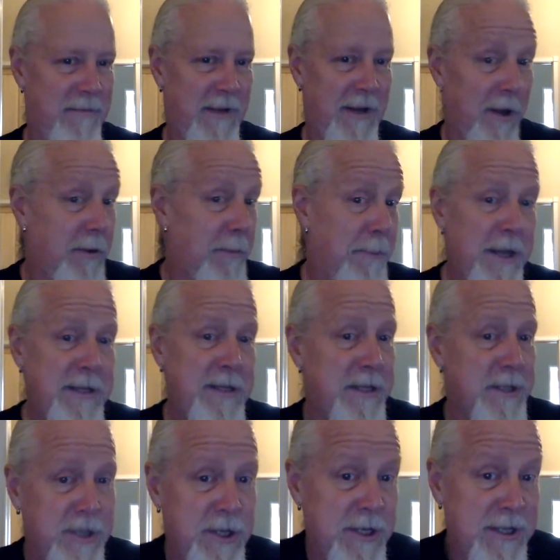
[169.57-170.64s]
In other
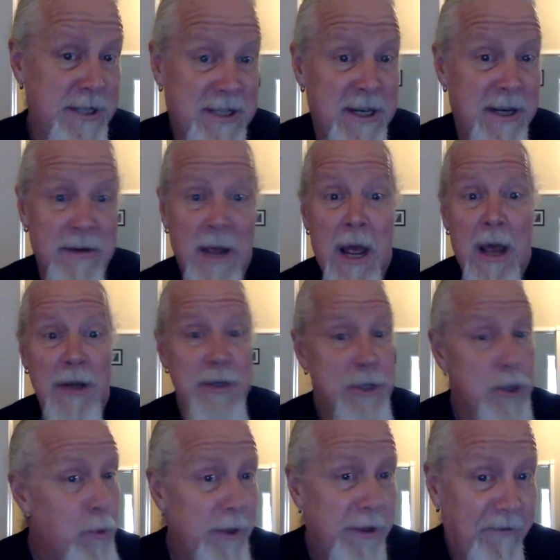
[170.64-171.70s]
places, Jesus said,
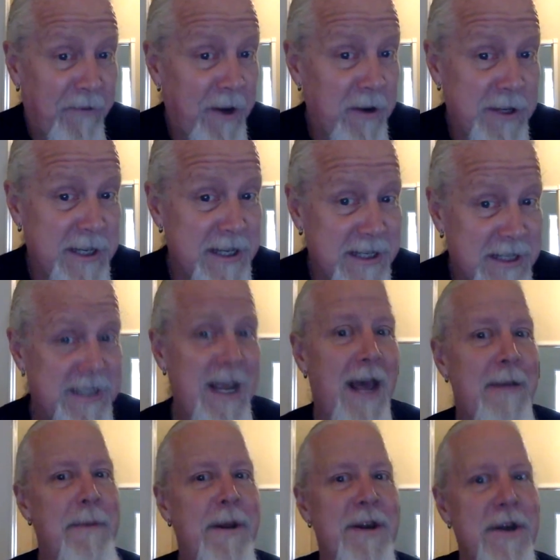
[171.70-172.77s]
do what the Pharisees
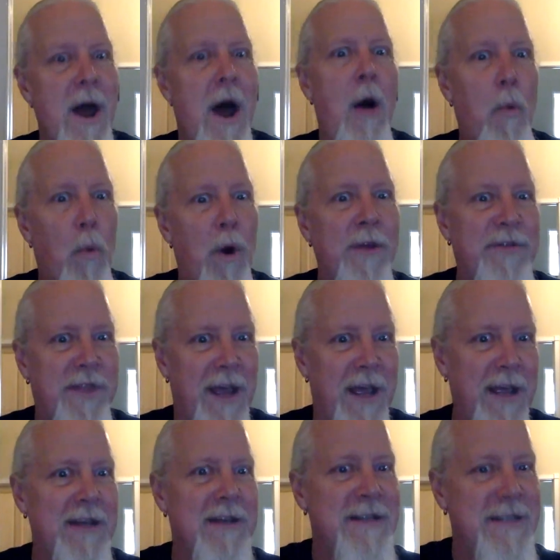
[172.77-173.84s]
said, but not what
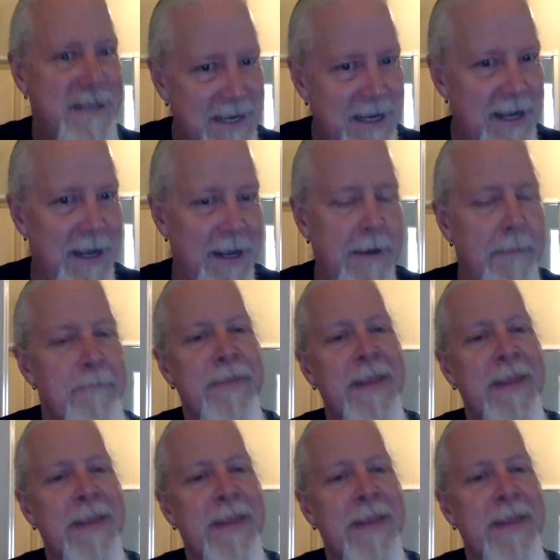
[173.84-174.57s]
they did.